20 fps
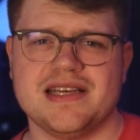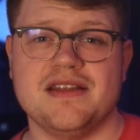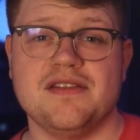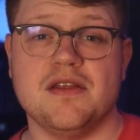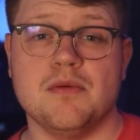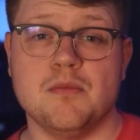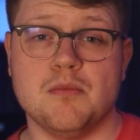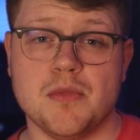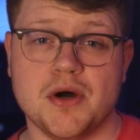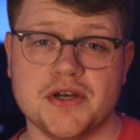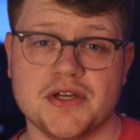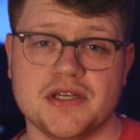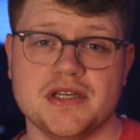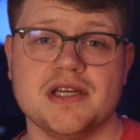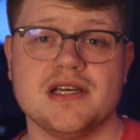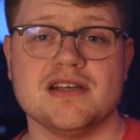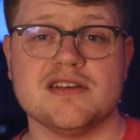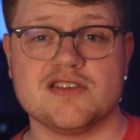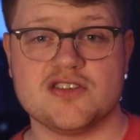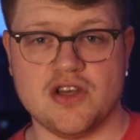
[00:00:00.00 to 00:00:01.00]
in the modern
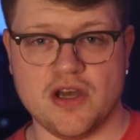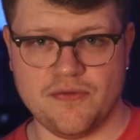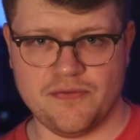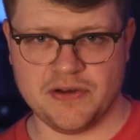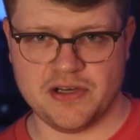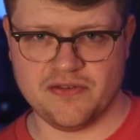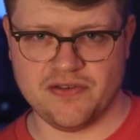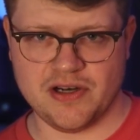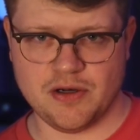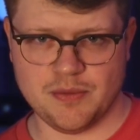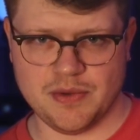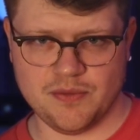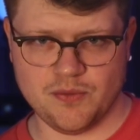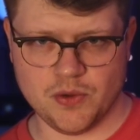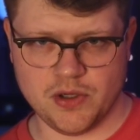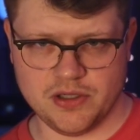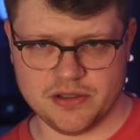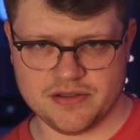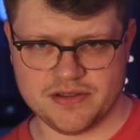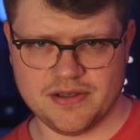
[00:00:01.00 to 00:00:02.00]
software development
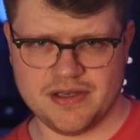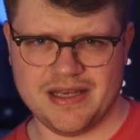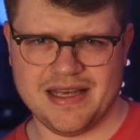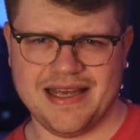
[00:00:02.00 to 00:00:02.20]
world,